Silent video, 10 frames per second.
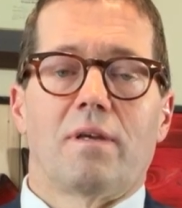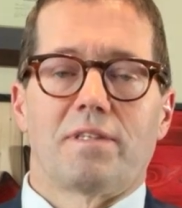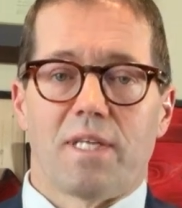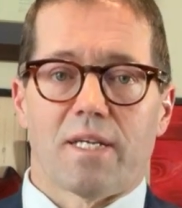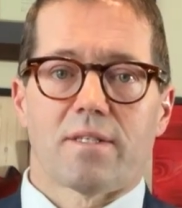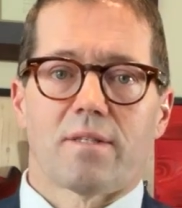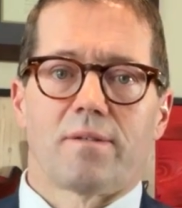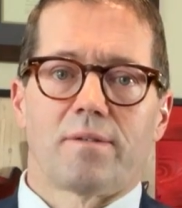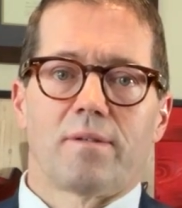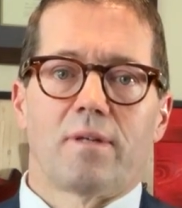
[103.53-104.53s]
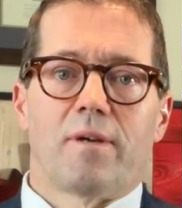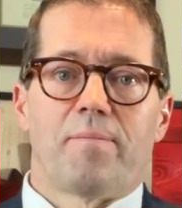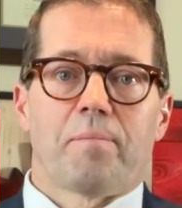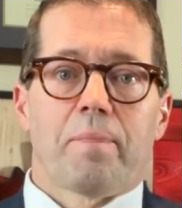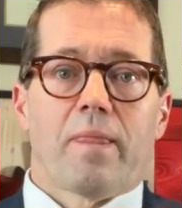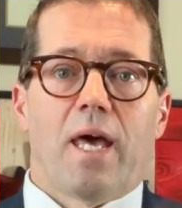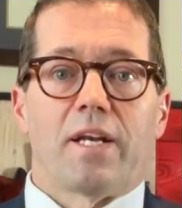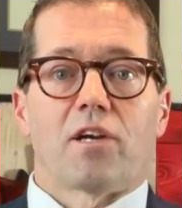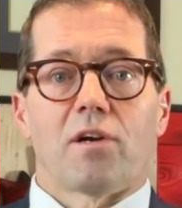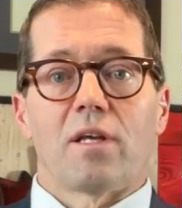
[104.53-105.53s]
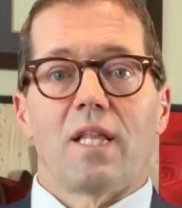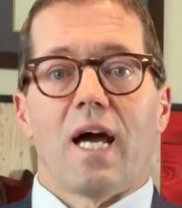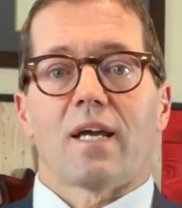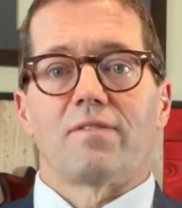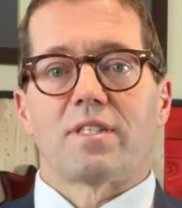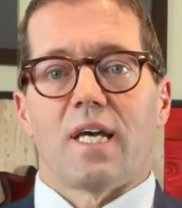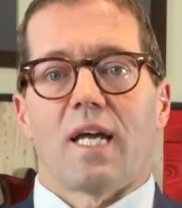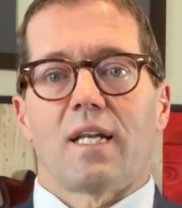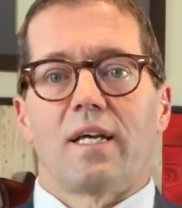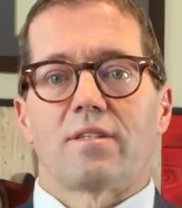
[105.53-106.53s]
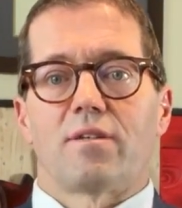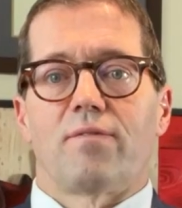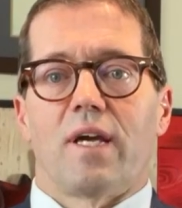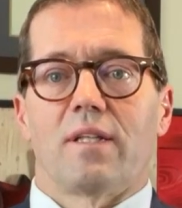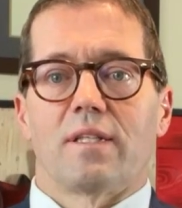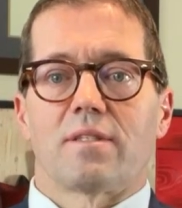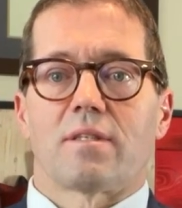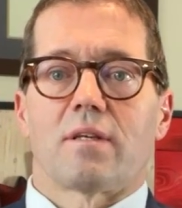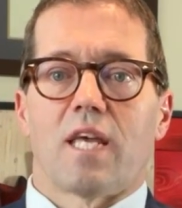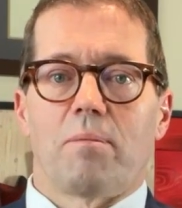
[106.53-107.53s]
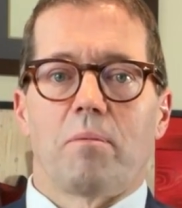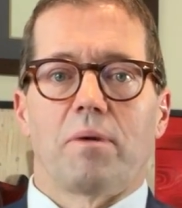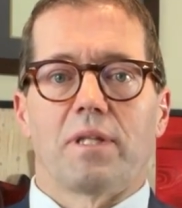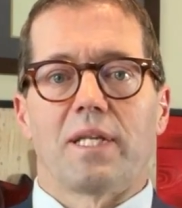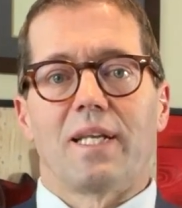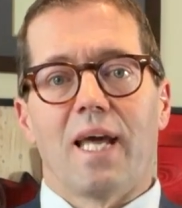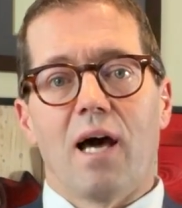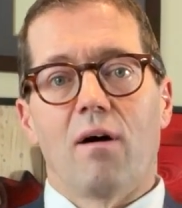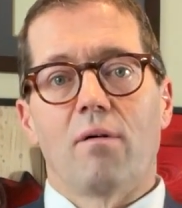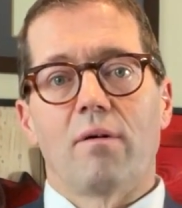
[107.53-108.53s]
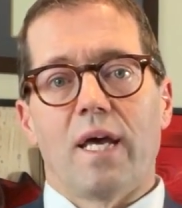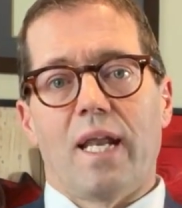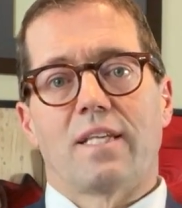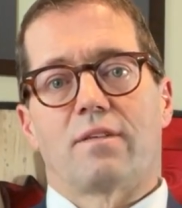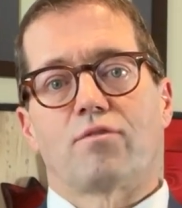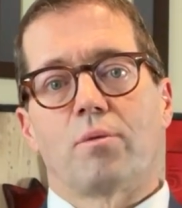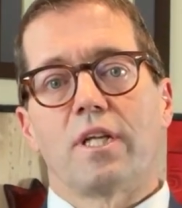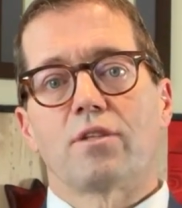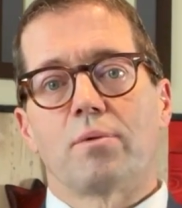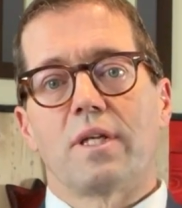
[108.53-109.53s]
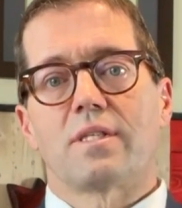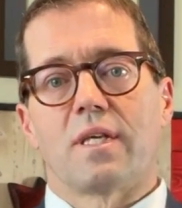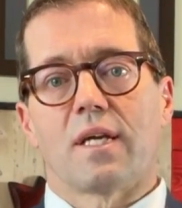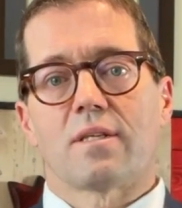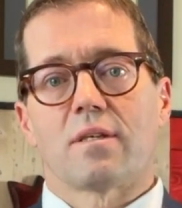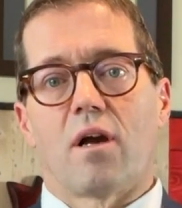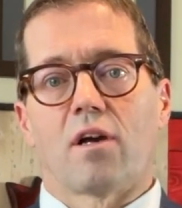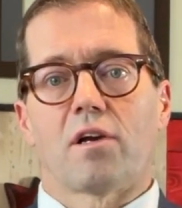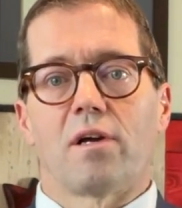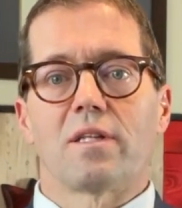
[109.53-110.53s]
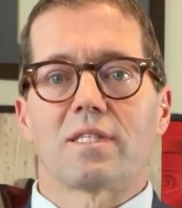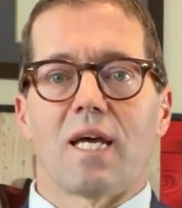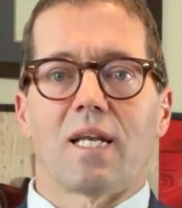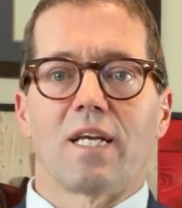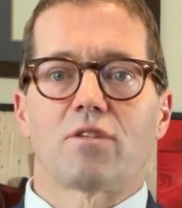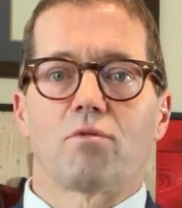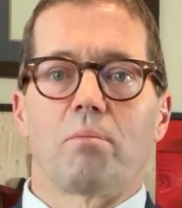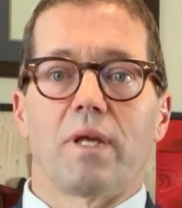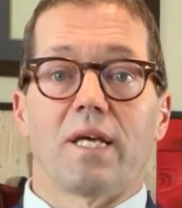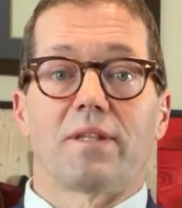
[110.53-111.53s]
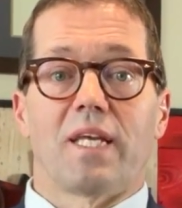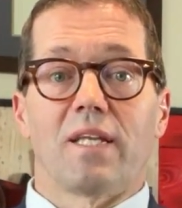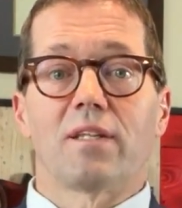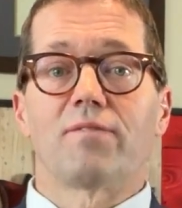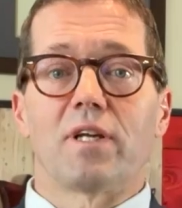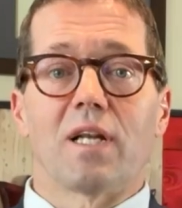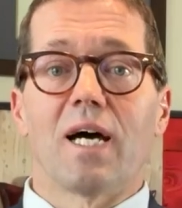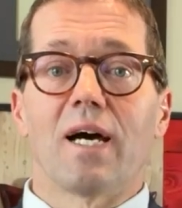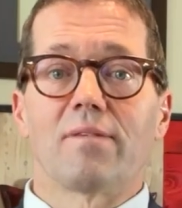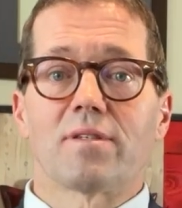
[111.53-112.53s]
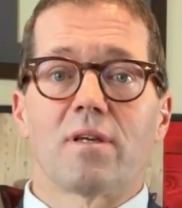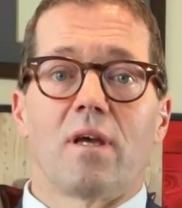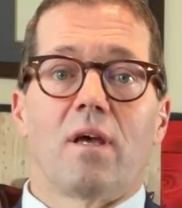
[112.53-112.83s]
Sixth, and a current lack of satellite surveillance capability now, and as of 2026, our current satellites will be at the end of their lives,